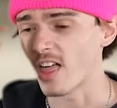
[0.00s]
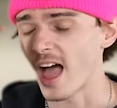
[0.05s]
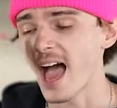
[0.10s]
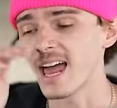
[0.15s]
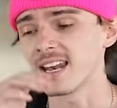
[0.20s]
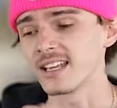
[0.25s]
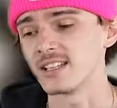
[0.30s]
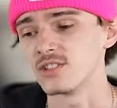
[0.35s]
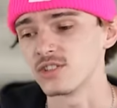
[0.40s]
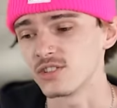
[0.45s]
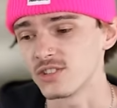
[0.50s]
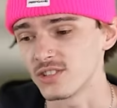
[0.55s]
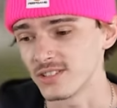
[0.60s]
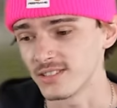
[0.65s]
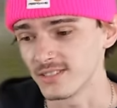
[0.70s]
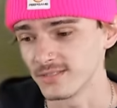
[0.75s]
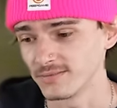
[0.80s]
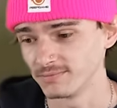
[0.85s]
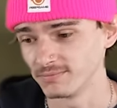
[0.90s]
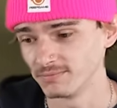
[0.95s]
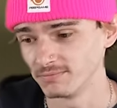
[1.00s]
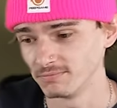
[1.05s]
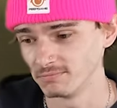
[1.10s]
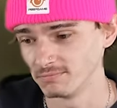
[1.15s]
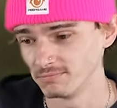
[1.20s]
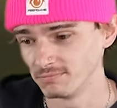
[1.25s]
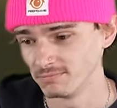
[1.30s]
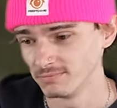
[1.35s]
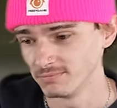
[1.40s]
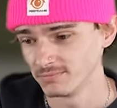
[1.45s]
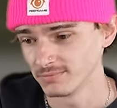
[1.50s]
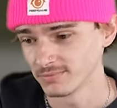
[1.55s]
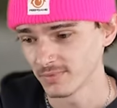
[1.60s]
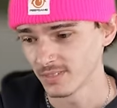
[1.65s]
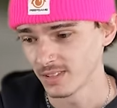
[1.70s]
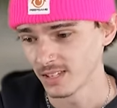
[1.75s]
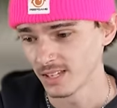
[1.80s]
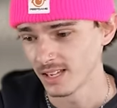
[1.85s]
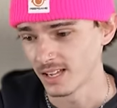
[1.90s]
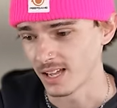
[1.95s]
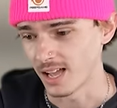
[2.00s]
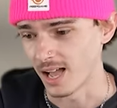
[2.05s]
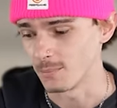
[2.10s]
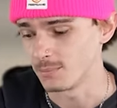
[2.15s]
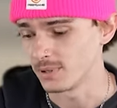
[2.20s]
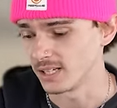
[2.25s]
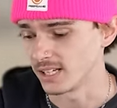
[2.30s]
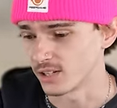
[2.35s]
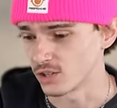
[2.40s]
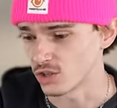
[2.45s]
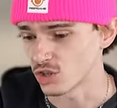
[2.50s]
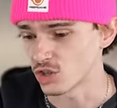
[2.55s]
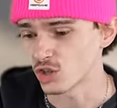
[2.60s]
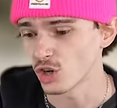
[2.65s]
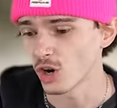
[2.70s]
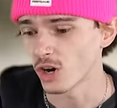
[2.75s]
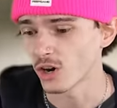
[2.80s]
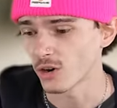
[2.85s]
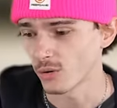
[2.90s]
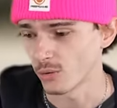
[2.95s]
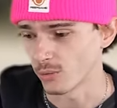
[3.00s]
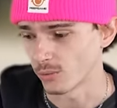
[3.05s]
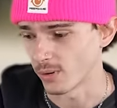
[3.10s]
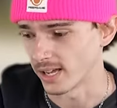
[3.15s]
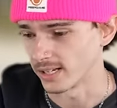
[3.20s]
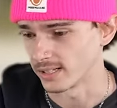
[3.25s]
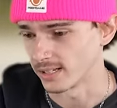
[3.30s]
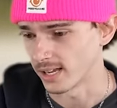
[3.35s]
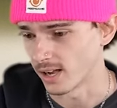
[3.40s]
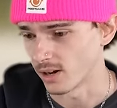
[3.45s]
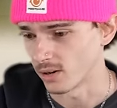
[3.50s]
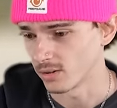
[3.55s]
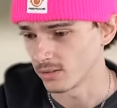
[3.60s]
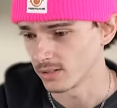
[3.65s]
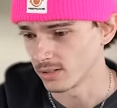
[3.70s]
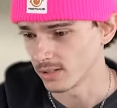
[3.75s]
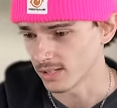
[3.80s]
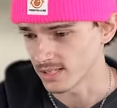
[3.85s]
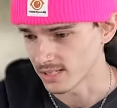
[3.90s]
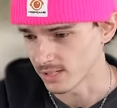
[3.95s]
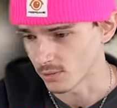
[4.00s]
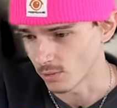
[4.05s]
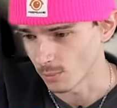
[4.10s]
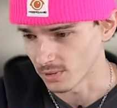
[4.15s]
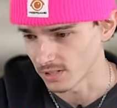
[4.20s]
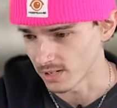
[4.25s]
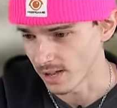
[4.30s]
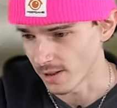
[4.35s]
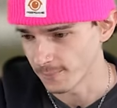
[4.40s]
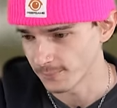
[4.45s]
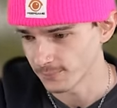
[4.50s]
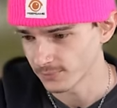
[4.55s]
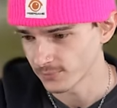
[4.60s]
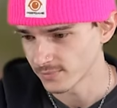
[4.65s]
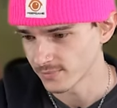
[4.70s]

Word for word: That is, I'm being shook right now. Let's see it one more time.